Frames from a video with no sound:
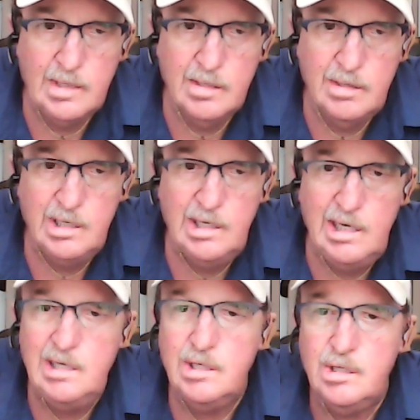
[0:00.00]
the
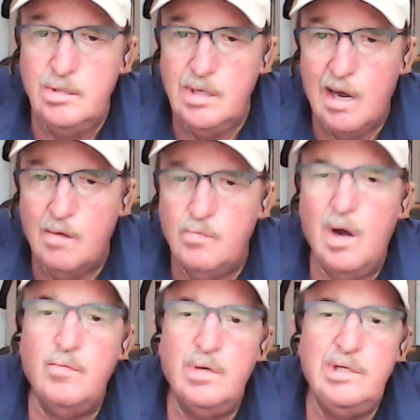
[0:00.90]
need to do that?
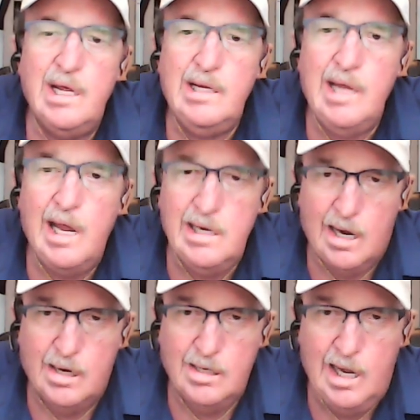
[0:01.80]
What would they gain
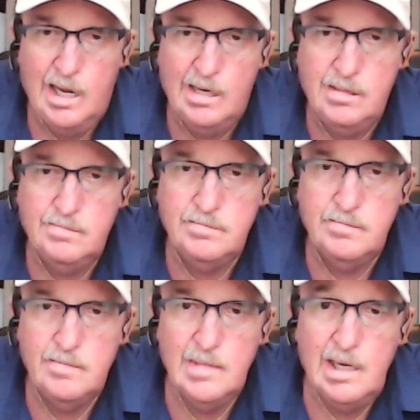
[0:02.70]
out of that?
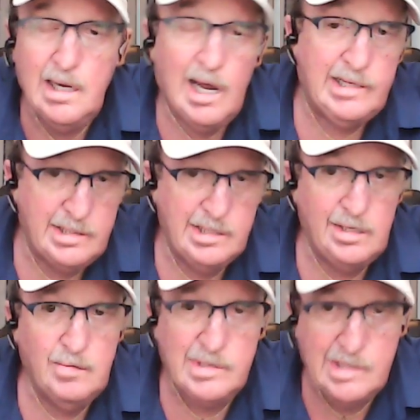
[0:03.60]
I can tell
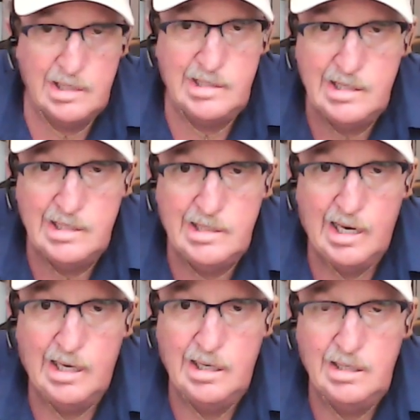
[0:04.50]
you what they did
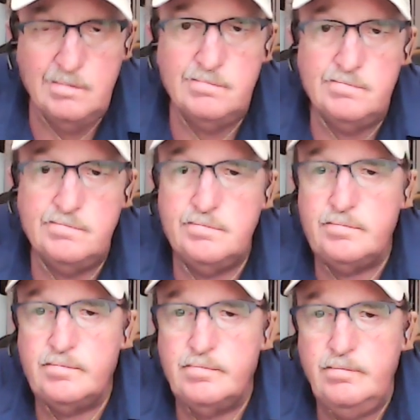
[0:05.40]
gain.
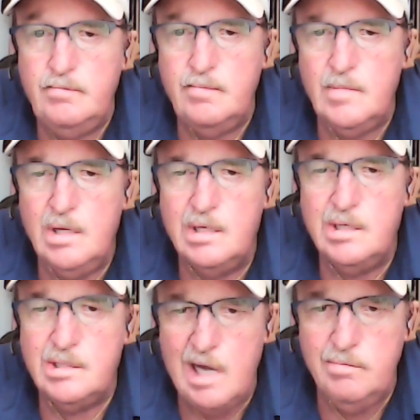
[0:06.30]
The
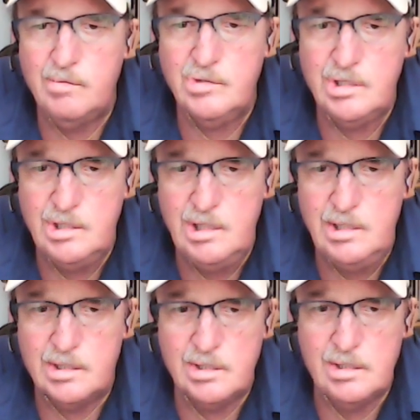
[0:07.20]
disciples of
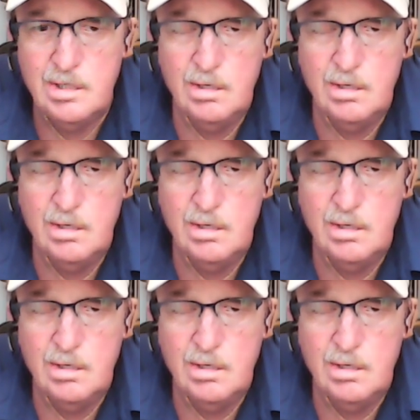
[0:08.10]
Jesus,